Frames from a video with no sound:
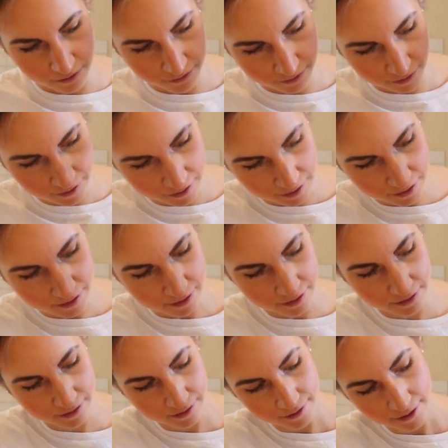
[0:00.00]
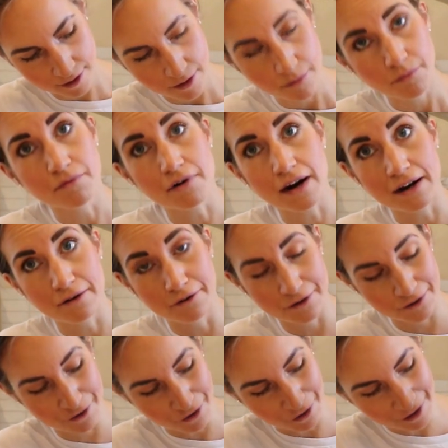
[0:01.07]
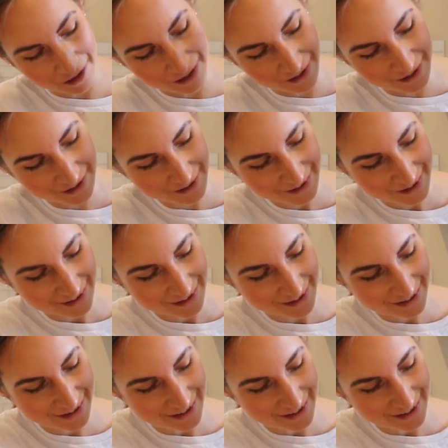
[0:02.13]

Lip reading: of brown chocolates,